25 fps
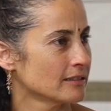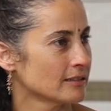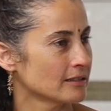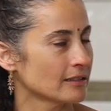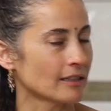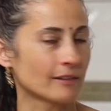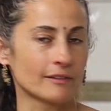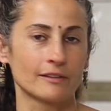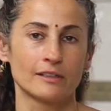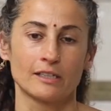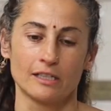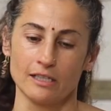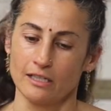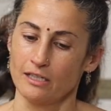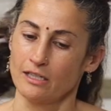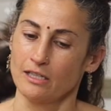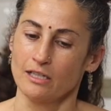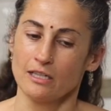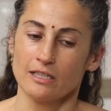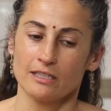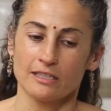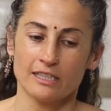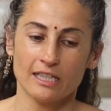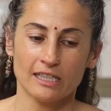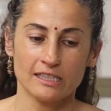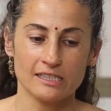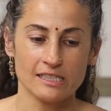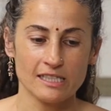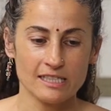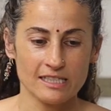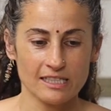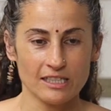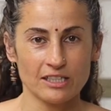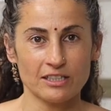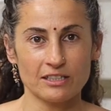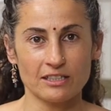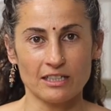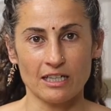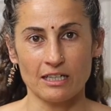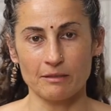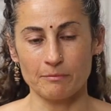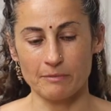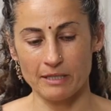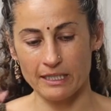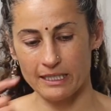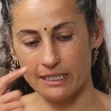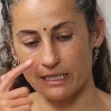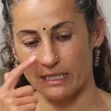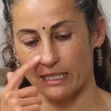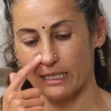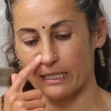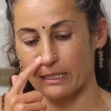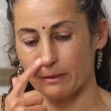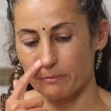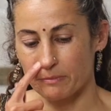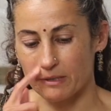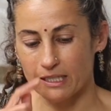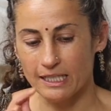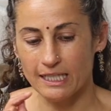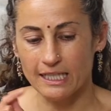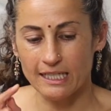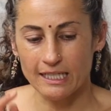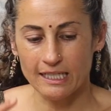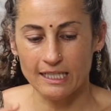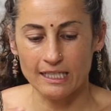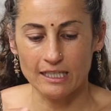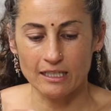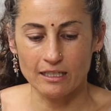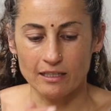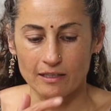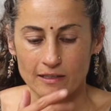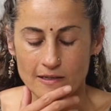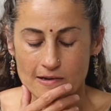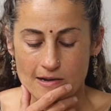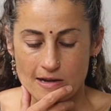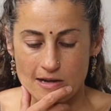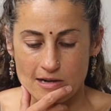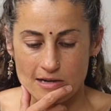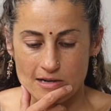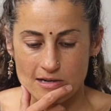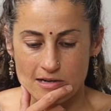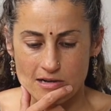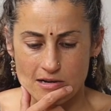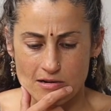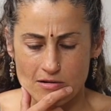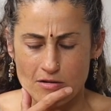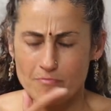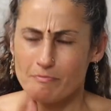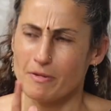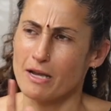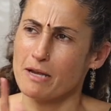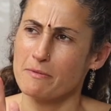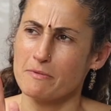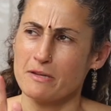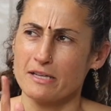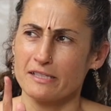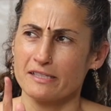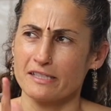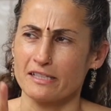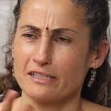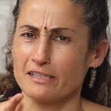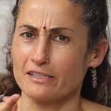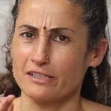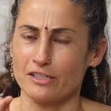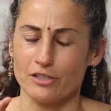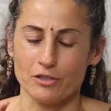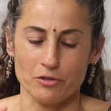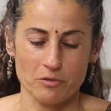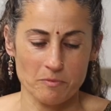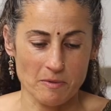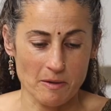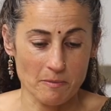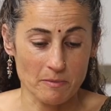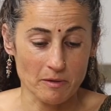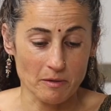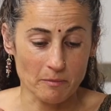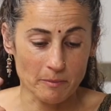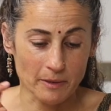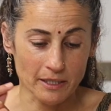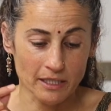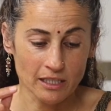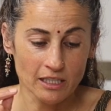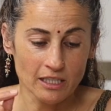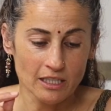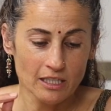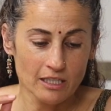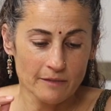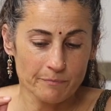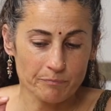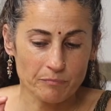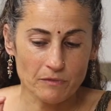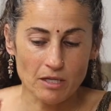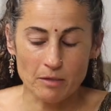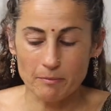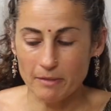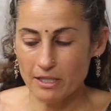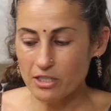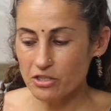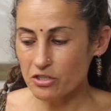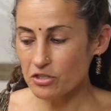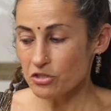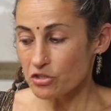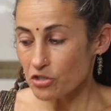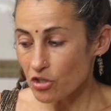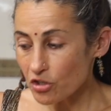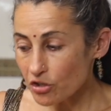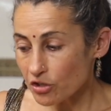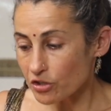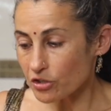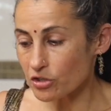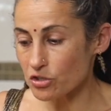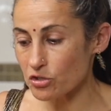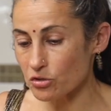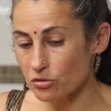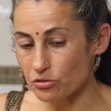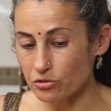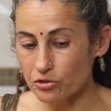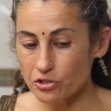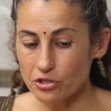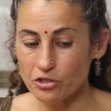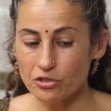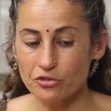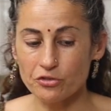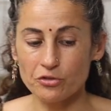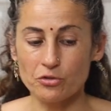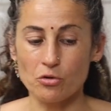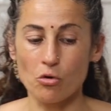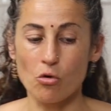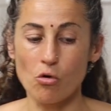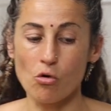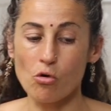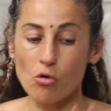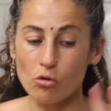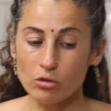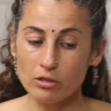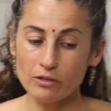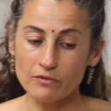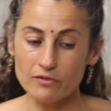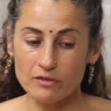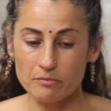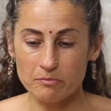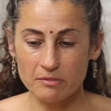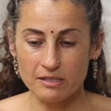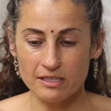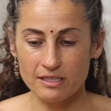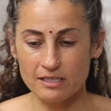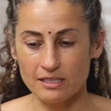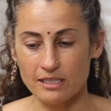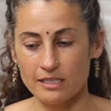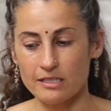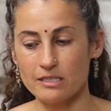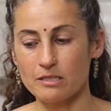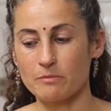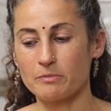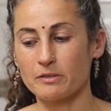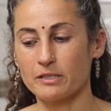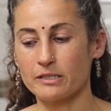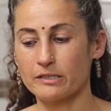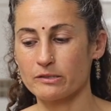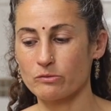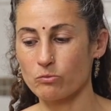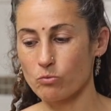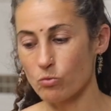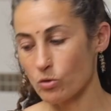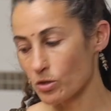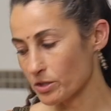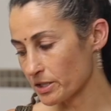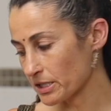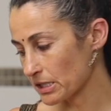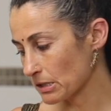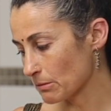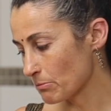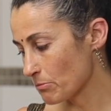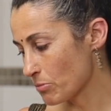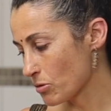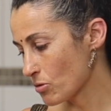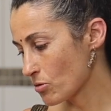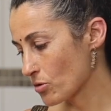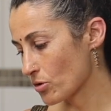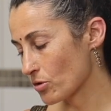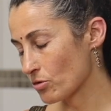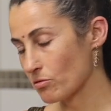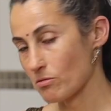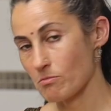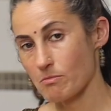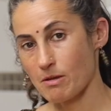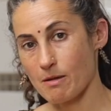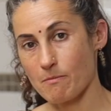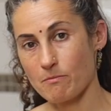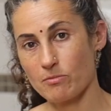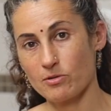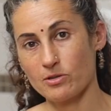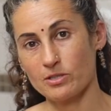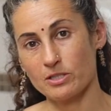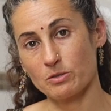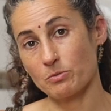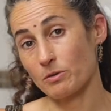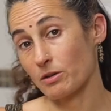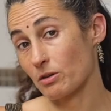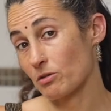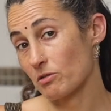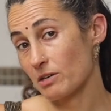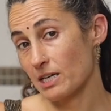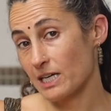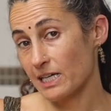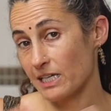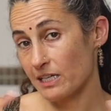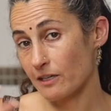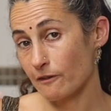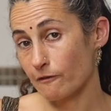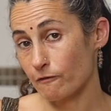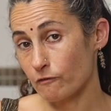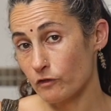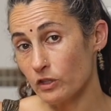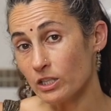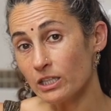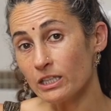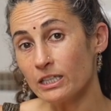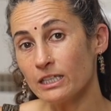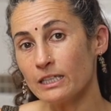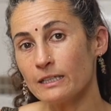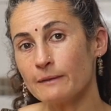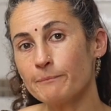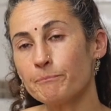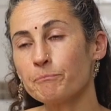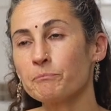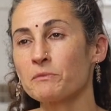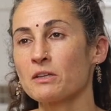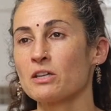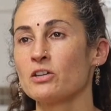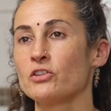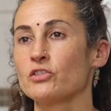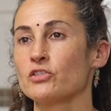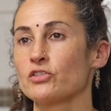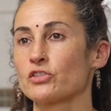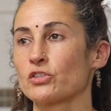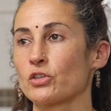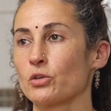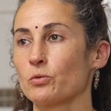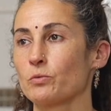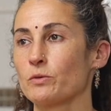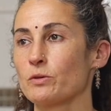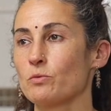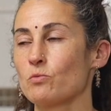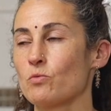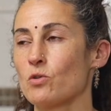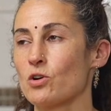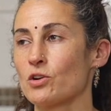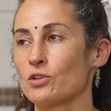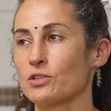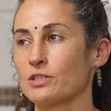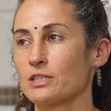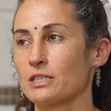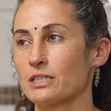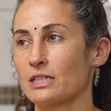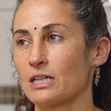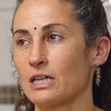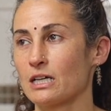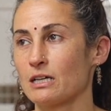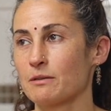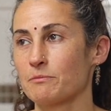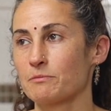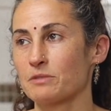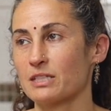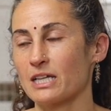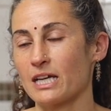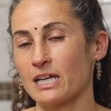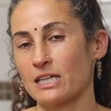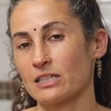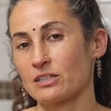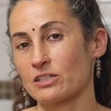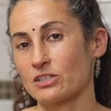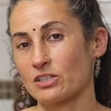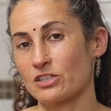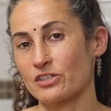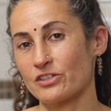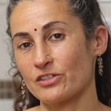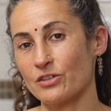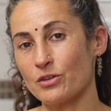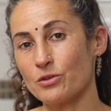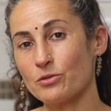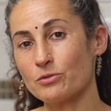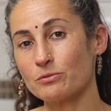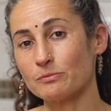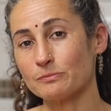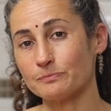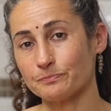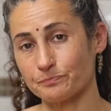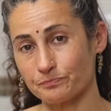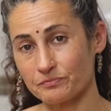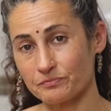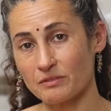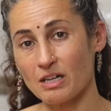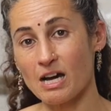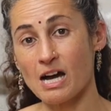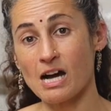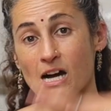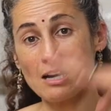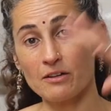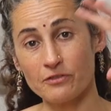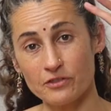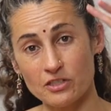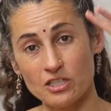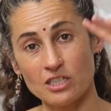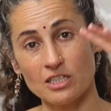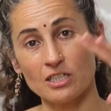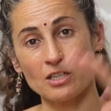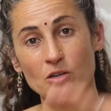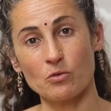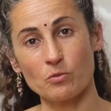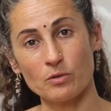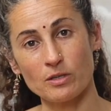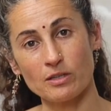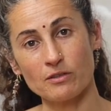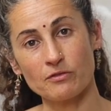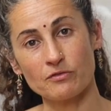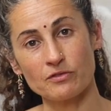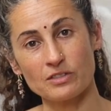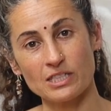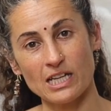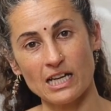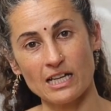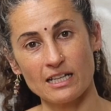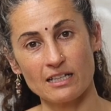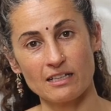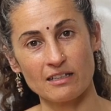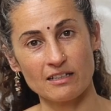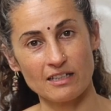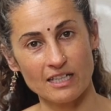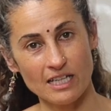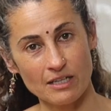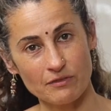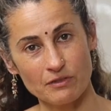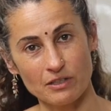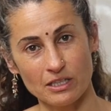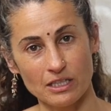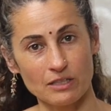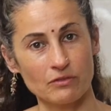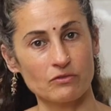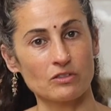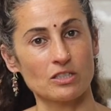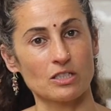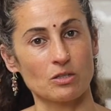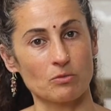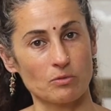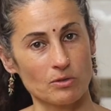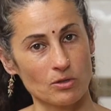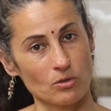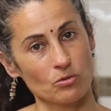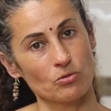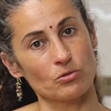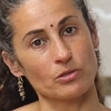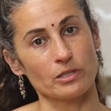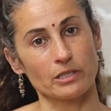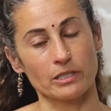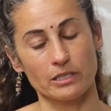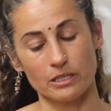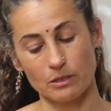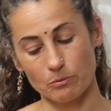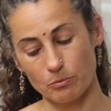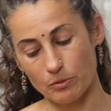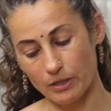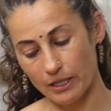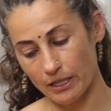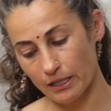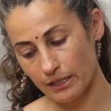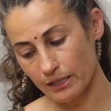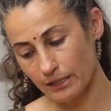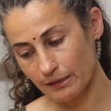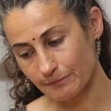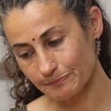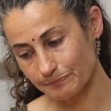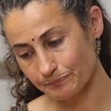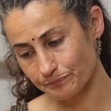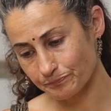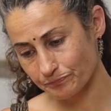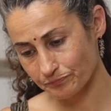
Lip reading: Yeah. Now as I said, I get at the beginning, maybe I said this, I don't remember, but I'm actually not going to talk you through all of the masala, because what's important, remember, is we're creating a filling. So we want to add the salt after we've done the heavy lifting with the oil and the browning,